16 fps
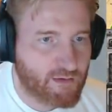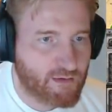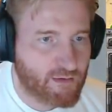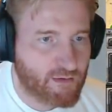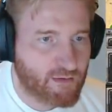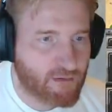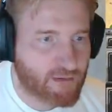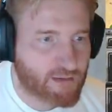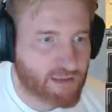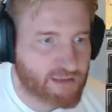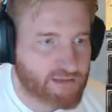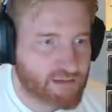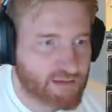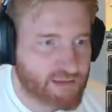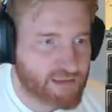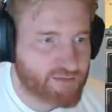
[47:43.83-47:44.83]
Okay, so
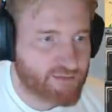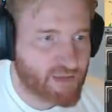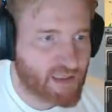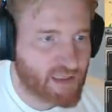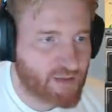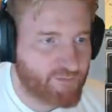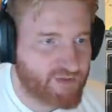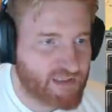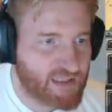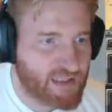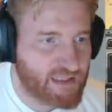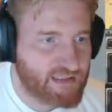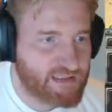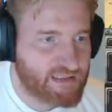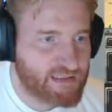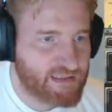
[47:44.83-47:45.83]
let's bomb the
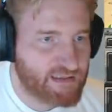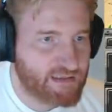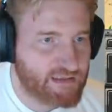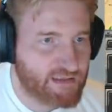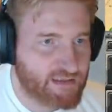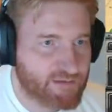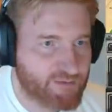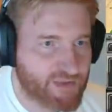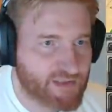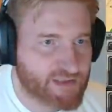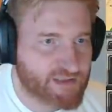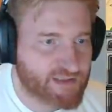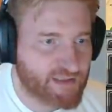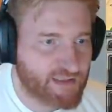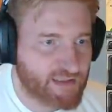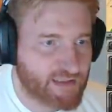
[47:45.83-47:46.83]
AT gun, because
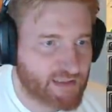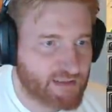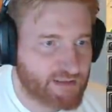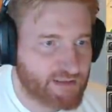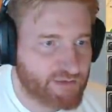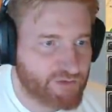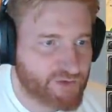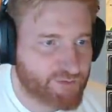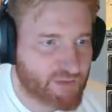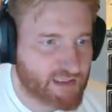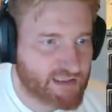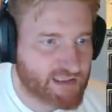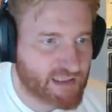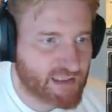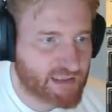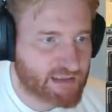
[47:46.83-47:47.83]
then I can use my
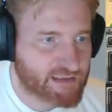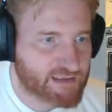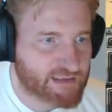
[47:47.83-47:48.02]
tanks